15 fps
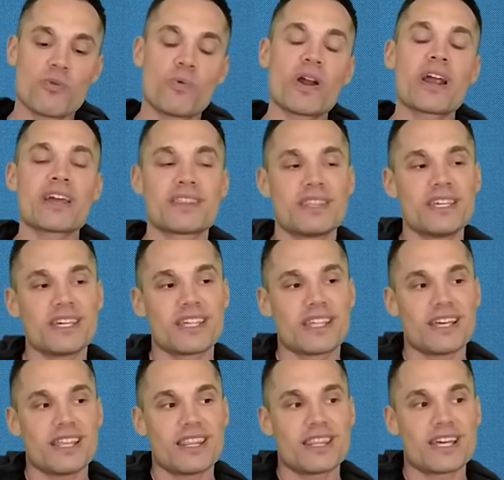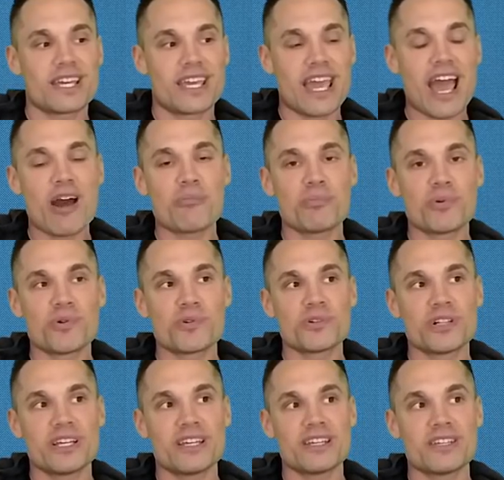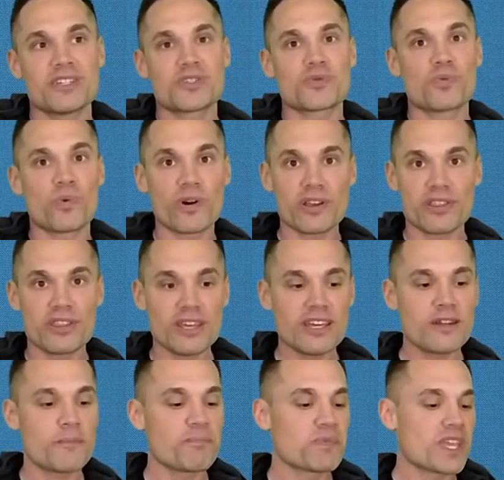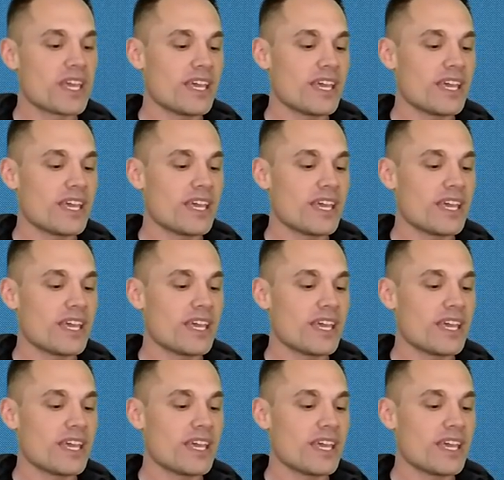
where I think the gamble is worth it,